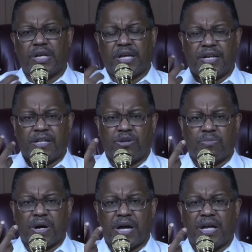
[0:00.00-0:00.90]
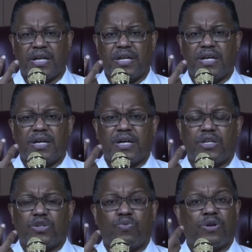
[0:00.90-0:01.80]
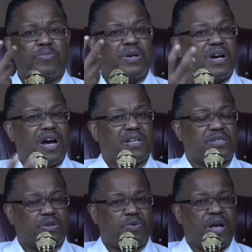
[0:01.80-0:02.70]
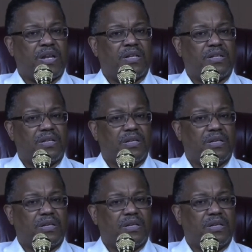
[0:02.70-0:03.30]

and in your mind. You want to be consecrated.